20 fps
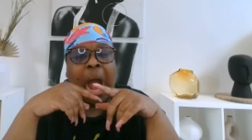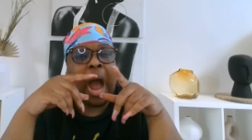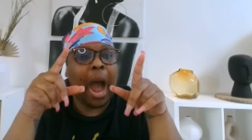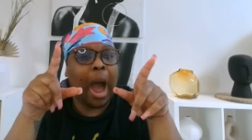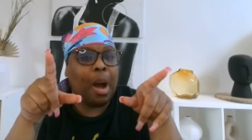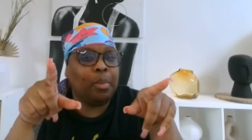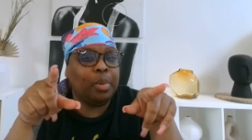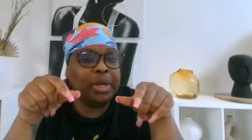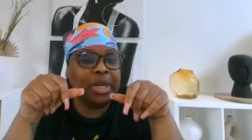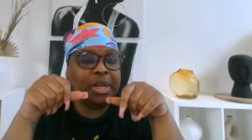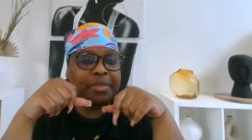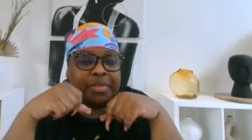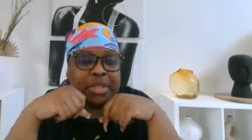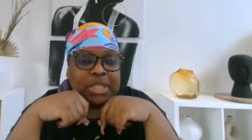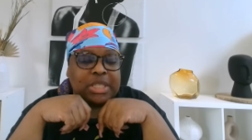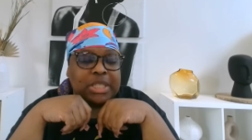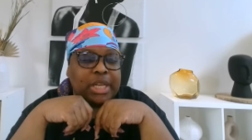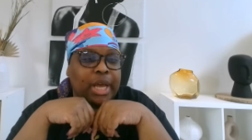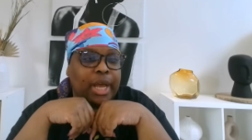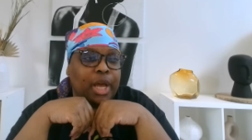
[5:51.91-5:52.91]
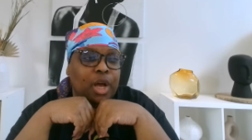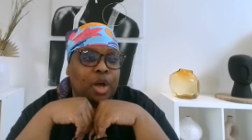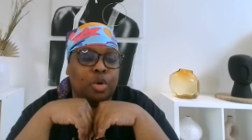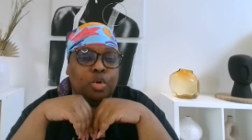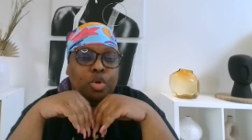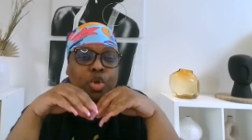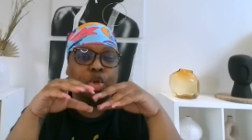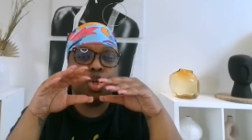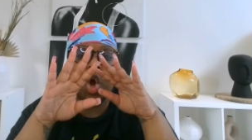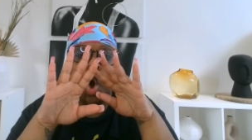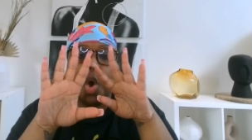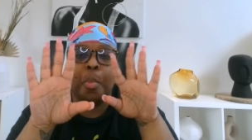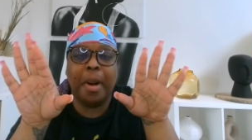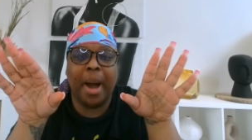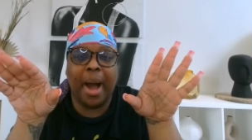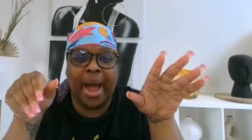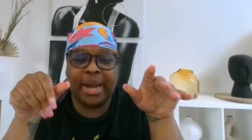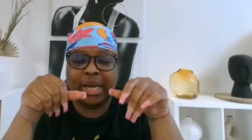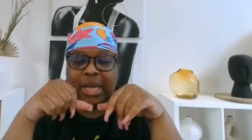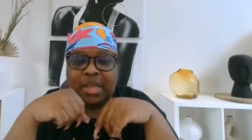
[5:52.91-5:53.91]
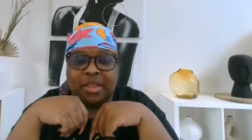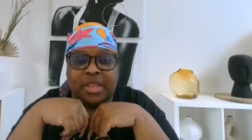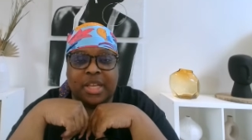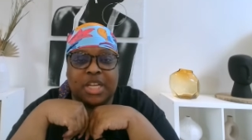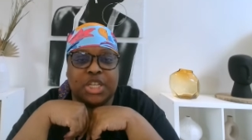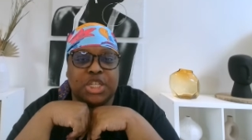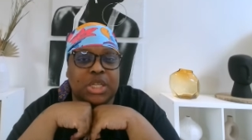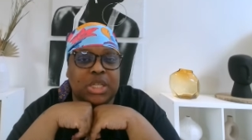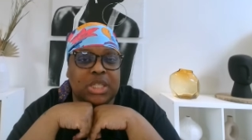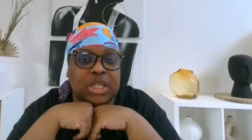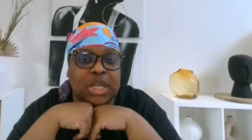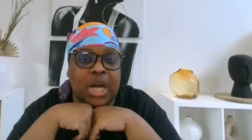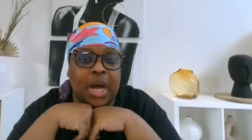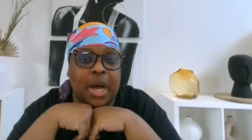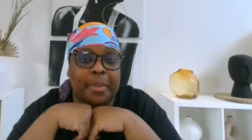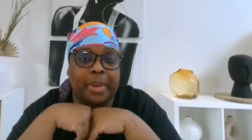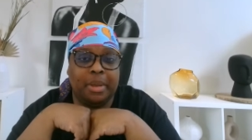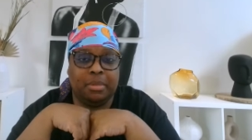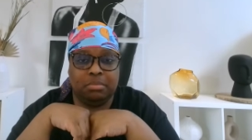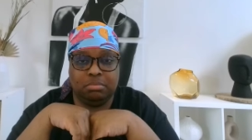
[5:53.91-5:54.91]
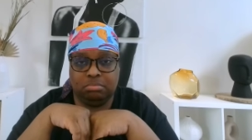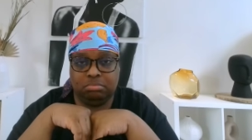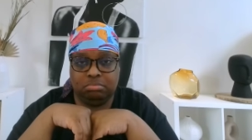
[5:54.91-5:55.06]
I wouldn't even tell nobody that she's coming.